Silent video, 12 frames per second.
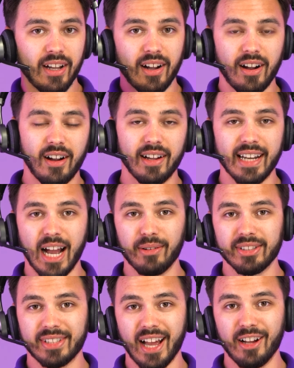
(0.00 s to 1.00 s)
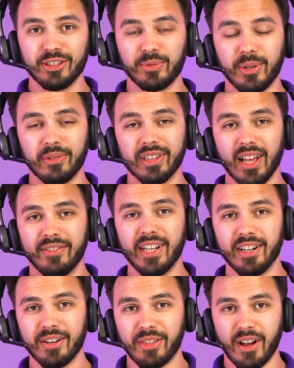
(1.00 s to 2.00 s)
on how it sounds. We would love to hear
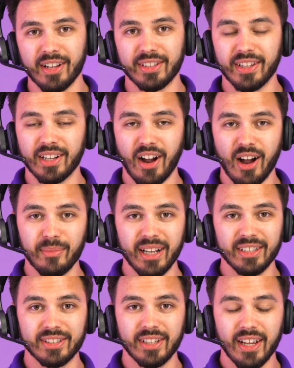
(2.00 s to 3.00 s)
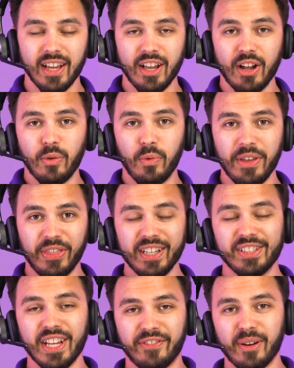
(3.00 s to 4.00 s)
your thoughts in the comments with these
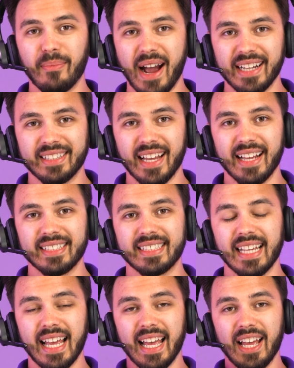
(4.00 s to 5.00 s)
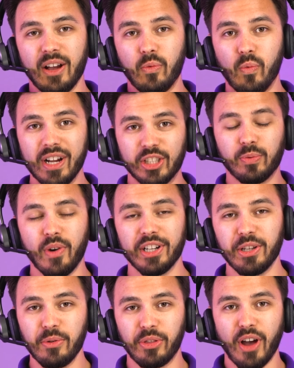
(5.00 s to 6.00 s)
different mic tests, which one
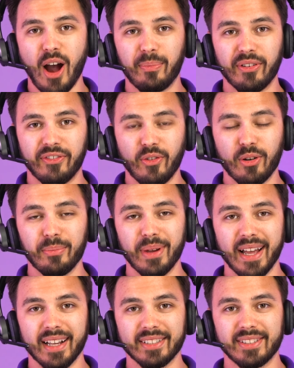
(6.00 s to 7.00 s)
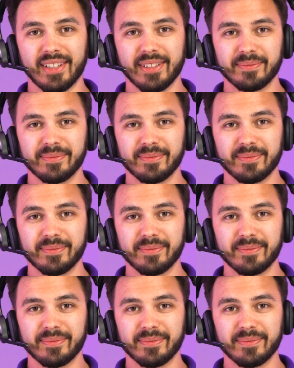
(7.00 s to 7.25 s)
you thought performed best.